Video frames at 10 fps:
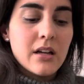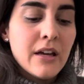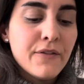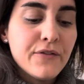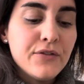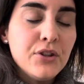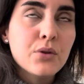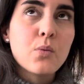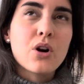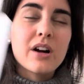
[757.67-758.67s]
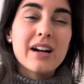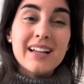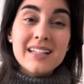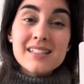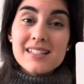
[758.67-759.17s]
if you were
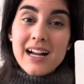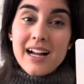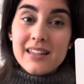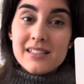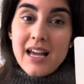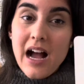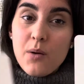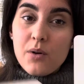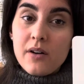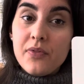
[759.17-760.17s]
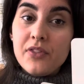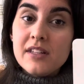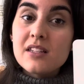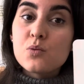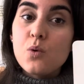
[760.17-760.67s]
inside the tower,
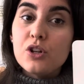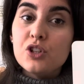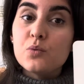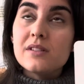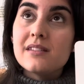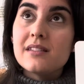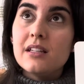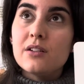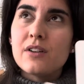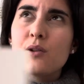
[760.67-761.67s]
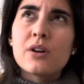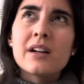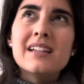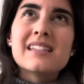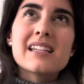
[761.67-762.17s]
this is what you would see, right? Or
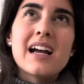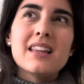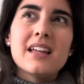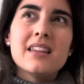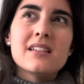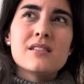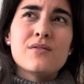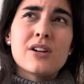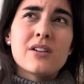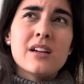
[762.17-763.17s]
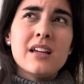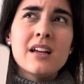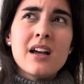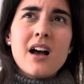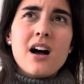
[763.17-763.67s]
inside like this very
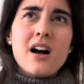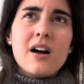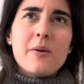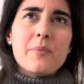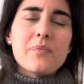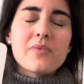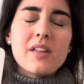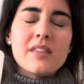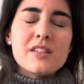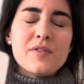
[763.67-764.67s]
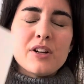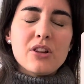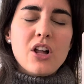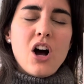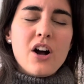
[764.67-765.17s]

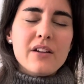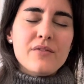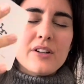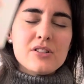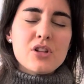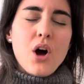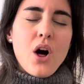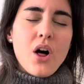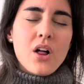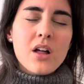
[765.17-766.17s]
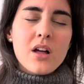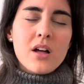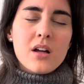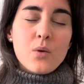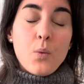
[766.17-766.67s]
long and very tall
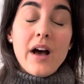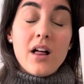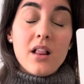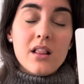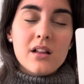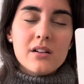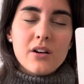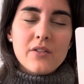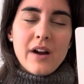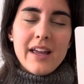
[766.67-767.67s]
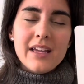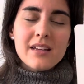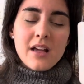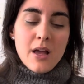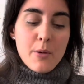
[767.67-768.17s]
well, right?
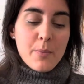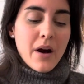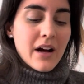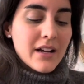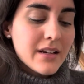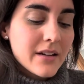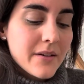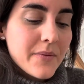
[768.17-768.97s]
But